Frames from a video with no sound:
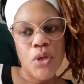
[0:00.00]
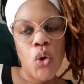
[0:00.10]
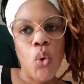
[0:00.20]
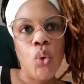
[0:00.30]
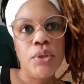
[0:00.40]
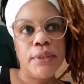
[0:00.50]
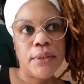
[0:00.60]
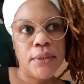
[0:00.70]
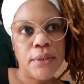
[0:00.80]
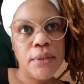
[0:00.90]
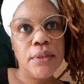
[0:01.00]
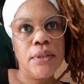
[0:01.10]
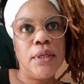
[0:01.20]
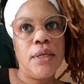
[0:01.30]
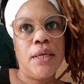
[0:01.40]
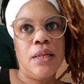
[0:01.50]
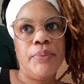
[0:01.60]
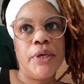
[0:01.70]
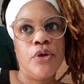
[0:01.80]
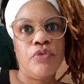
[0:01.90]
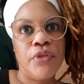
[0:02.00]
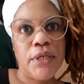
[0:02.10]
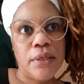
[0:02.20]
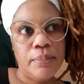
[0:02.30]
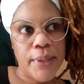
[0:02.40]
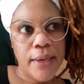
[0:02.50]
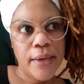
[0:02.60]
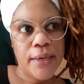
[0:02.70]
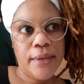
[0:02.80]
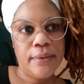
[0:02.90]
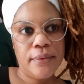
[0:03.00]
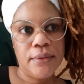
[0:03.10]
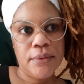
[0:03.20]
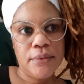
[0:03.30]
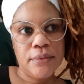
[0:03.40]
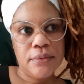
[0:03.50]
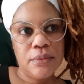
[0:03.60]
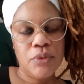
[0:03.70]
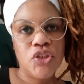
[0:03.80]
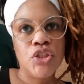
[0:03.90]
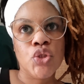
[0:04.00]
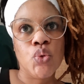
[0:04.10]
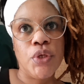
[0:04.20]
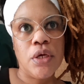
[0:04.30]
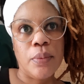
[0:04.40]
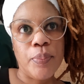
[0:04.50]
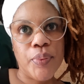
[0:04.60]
hold her, help her get off the little bed. When she stood up,